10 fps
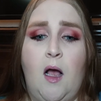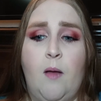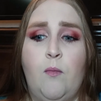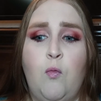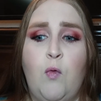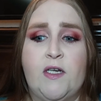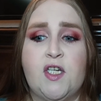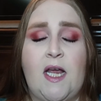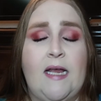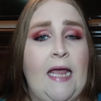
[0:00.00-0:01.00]
Which
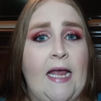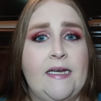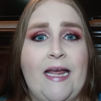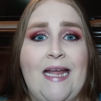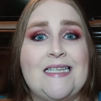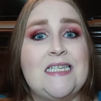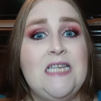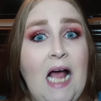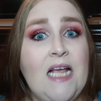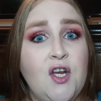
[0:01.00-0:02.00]
again, it's
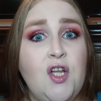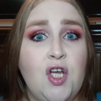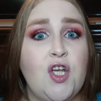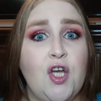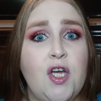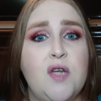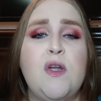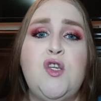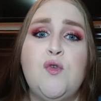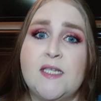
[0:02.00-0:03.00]
not going to look good when
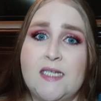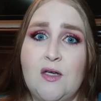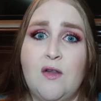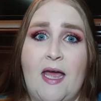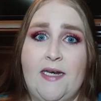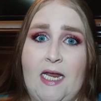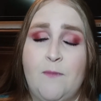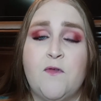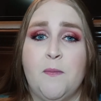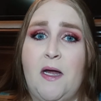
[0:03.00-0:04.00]
you steal that name
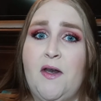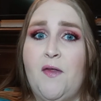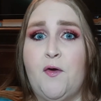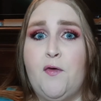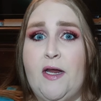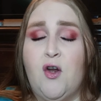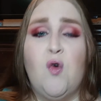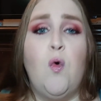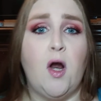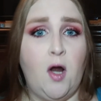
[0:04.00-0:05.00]
from another creator.
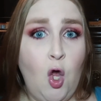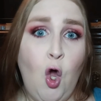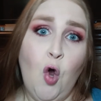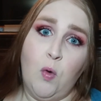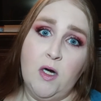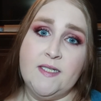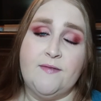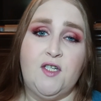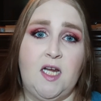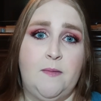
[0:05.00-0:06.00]
Or worse, if she
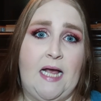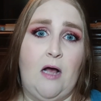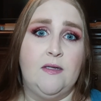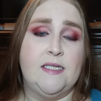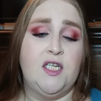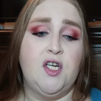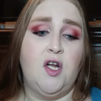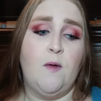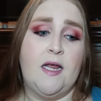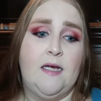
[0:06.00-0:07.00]
comes out and says, you know
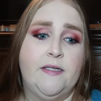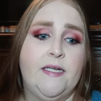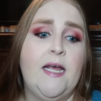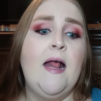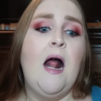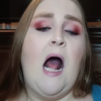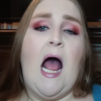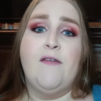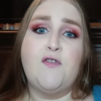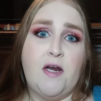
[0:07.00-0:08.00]
what, Caitlin,
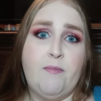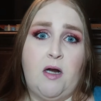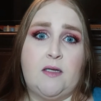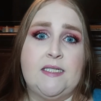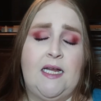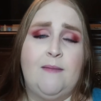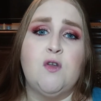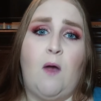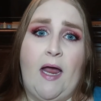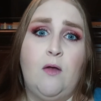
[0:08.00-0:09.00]
I've trademarked this name, so
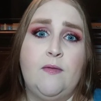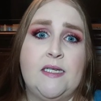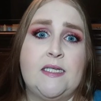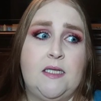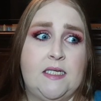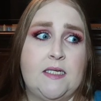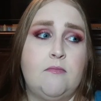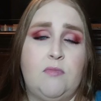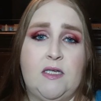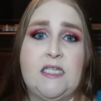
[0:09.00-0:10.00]
I own this
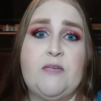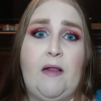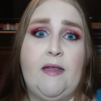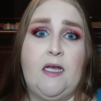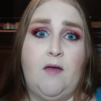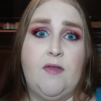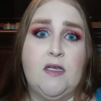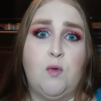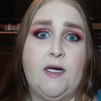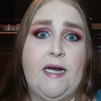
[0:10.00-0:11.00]
spelling of this
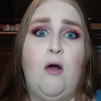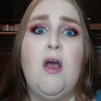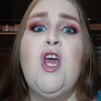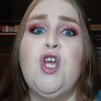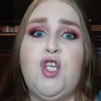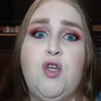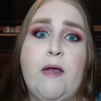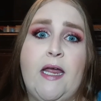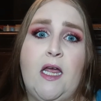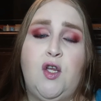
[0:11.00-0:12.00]
word now. You
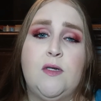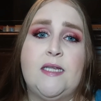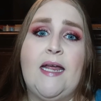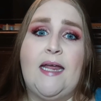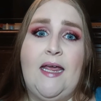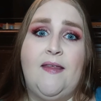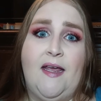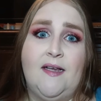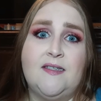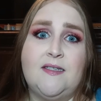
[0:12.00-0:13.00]
can't use that. K,
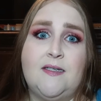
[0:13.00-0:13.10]
thanks.